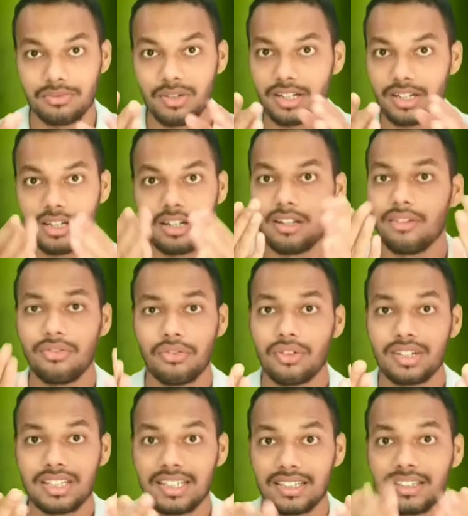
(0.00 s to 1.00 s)
but if you
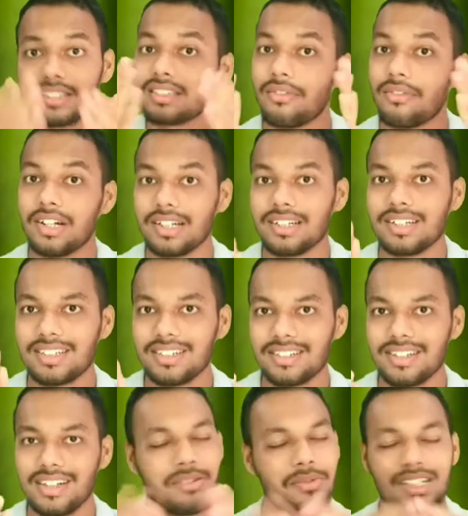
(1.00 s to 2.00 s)
are thinking 17
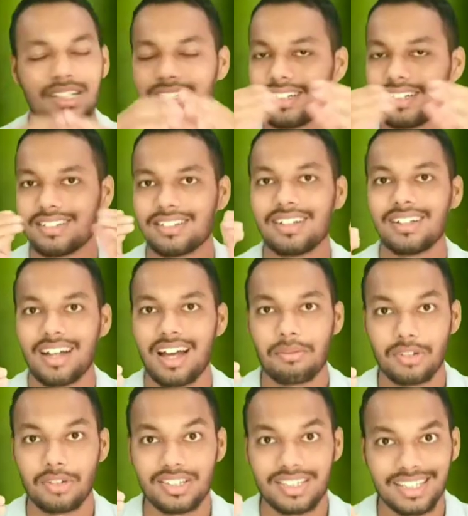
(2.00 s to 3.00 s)
essential elements, then
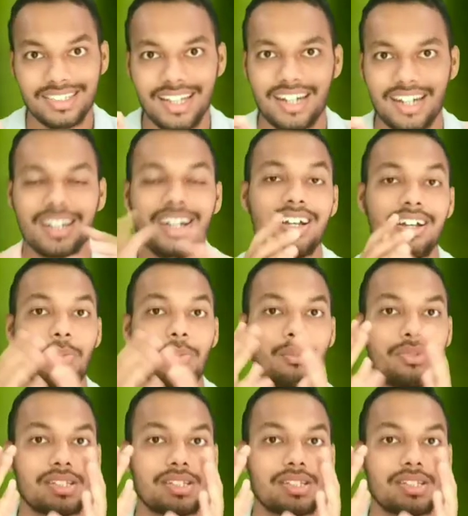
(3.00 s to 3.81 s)
I'm not saying that.